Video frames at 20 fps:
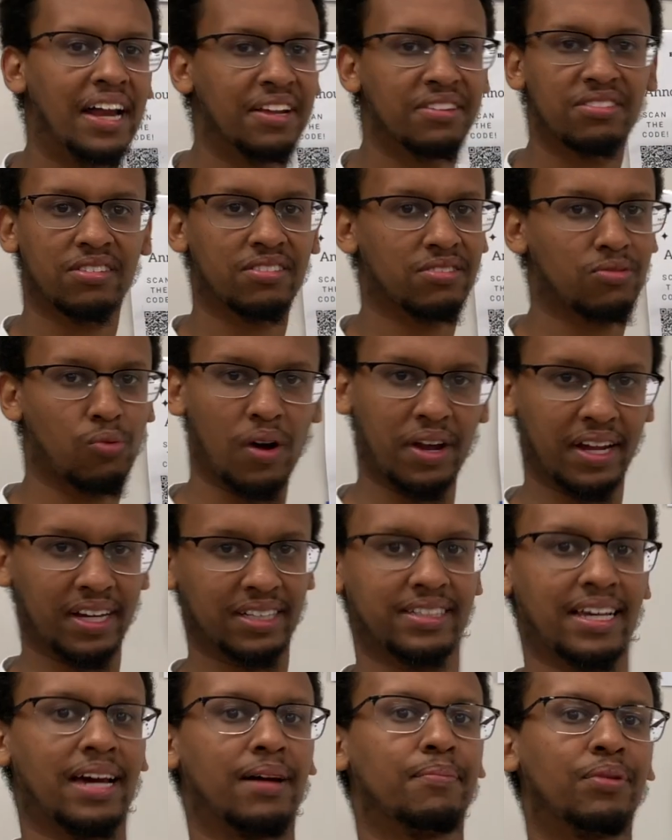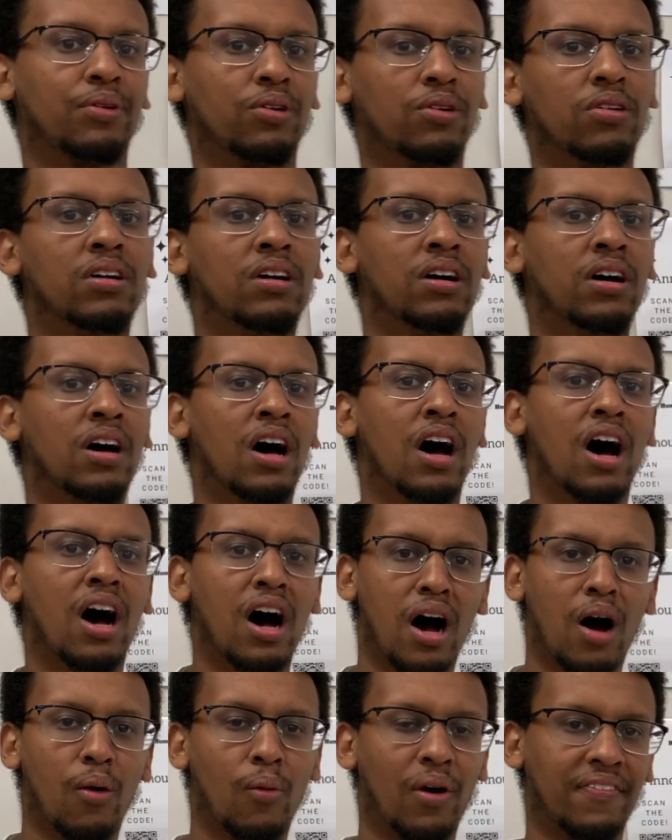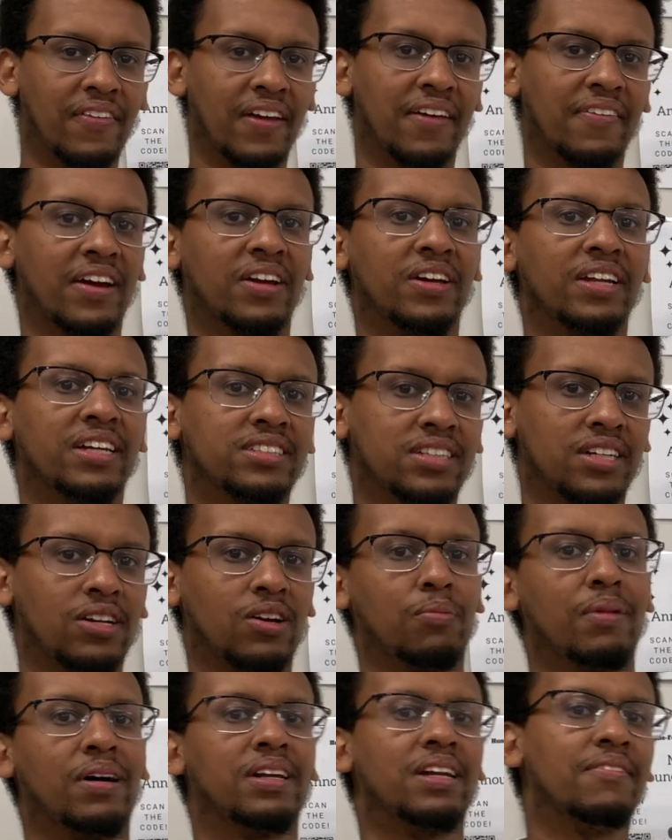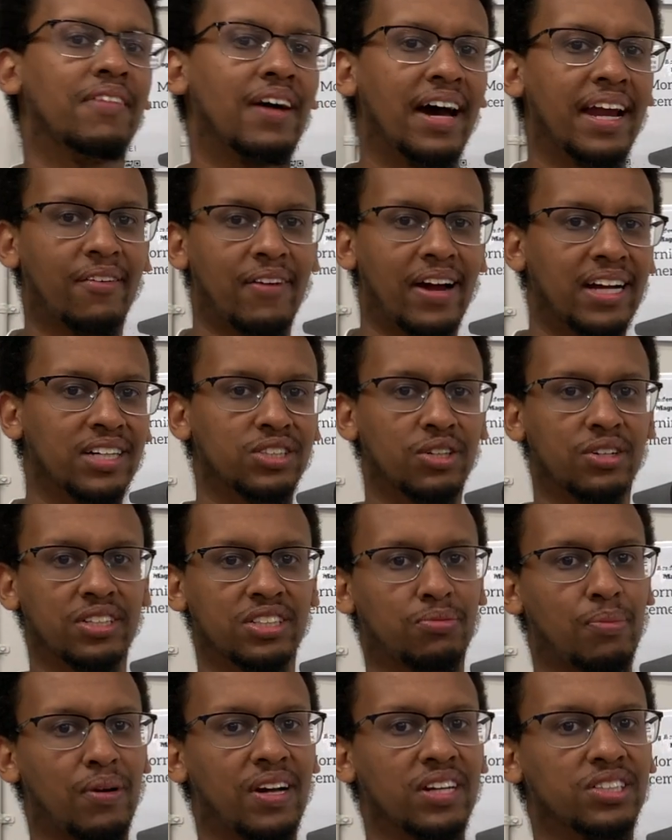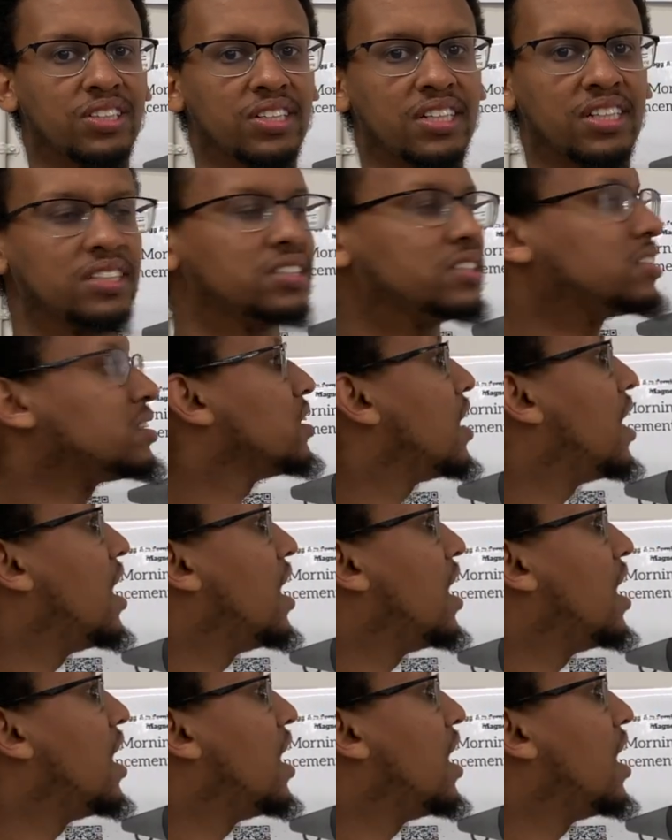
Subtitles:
it's just one example. One thing that you need to know about dividing rational expressions